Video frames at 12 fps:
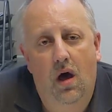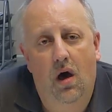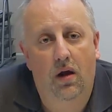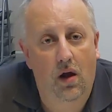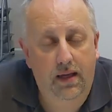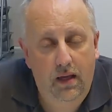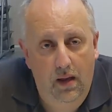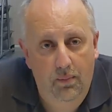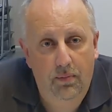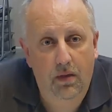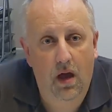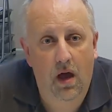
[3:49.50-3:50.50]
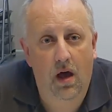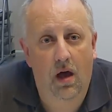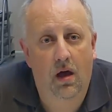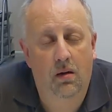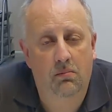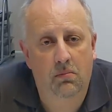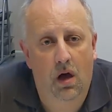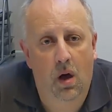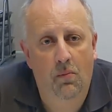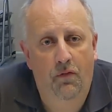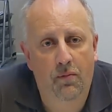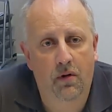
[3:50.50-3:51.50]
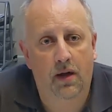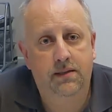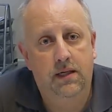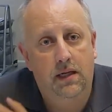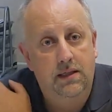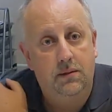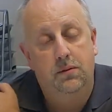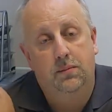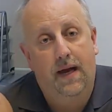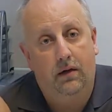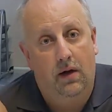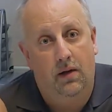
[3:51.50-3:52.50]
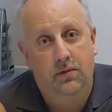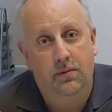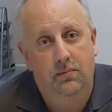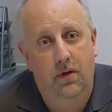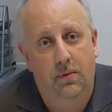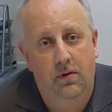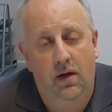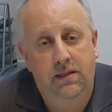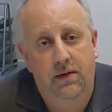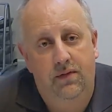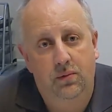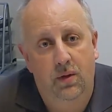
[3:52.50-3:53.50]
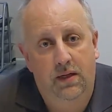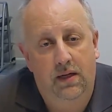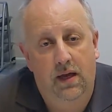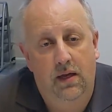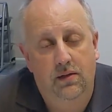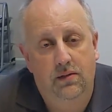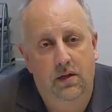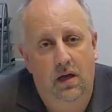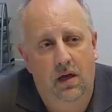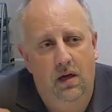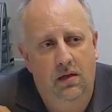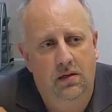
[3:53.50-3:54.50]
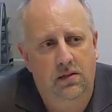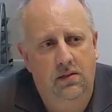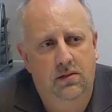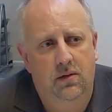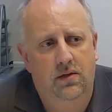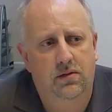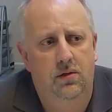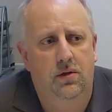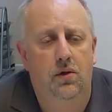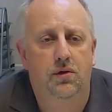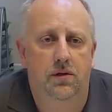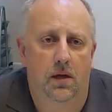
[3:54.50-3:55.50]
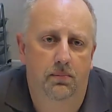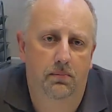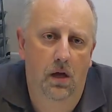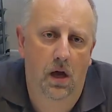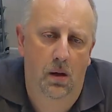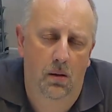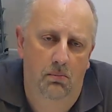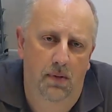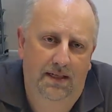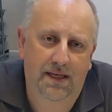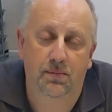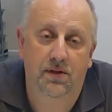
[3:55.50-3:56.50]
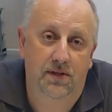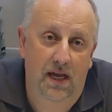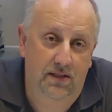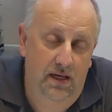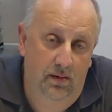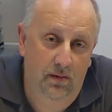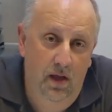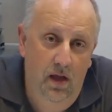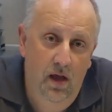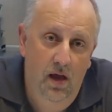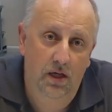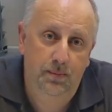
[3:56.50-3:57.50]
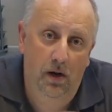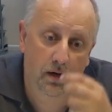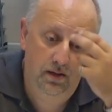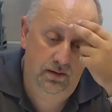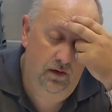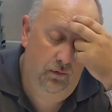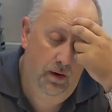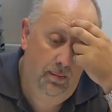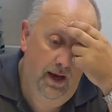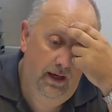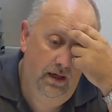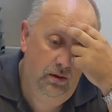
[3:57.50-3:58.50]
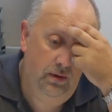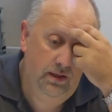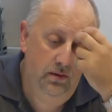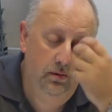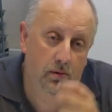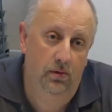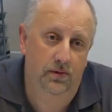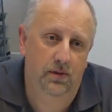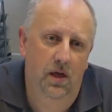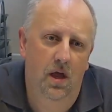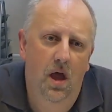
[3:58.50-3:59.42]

I like it. I'm from an IT systems background. I've been in IT for 20 years and supposed to do user acceptance testing as part of the software package we taught,